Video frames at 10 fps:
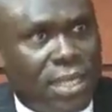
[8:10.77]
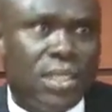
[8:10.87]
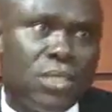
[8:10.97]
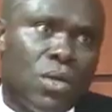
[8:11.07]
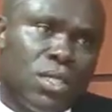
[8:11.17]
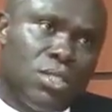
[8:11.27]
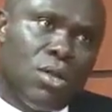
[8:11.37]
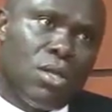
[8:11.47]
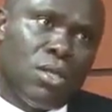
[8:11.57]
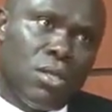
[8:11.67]
And this is what is
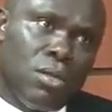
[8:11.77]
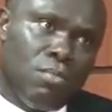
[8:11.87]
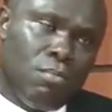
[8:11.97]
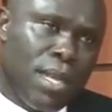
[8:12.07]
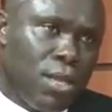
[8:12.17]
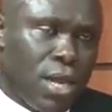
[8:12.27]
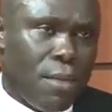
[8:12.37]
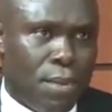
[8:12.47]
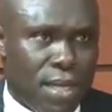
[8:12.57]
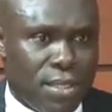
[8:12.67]
done in many
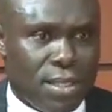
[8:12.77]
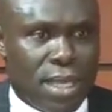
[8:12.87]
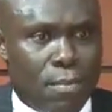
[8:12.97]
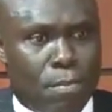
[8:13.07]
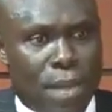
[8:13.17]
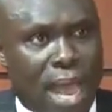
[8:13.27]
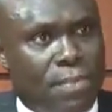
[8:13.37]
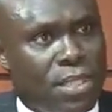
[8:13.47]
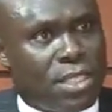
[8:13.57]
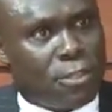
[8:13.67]
other places. And
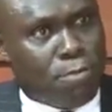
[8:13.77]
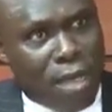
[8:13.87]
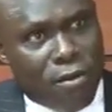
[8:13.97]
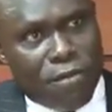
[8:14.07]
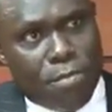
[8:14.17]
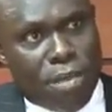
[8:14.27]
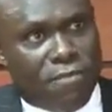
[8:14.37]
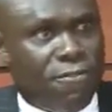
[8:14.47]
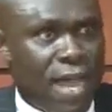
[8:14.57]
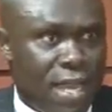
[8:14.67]
perhaps this is part of the
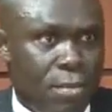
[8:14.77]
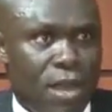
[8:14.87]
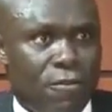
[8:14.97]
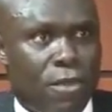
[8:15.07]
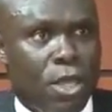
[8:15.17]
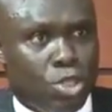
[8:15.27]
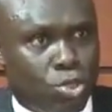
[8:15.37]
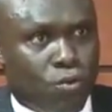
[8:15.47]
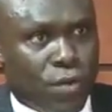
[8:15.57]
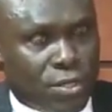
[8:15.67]
big fight about
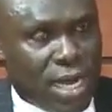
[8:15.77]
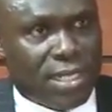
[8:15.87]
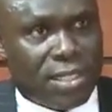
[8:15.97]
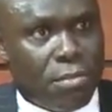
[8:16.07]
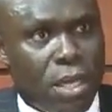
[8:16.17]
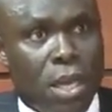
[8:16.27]
true federalism.